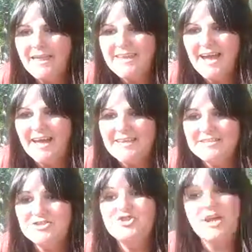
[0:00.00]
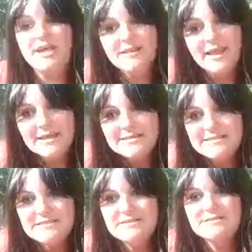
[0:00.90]
Yeah, and Jen
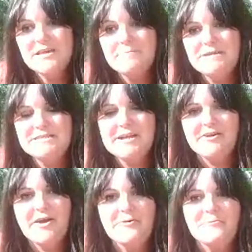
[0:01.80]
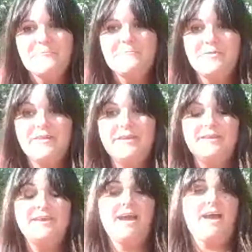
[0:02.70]
likes Tubby Tarot.
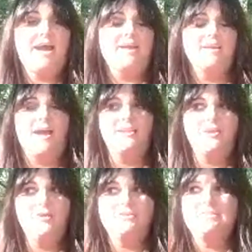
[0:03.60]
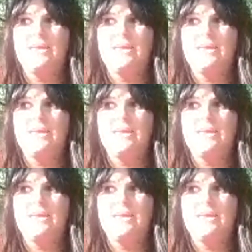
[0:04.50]
Yeah, I noticed,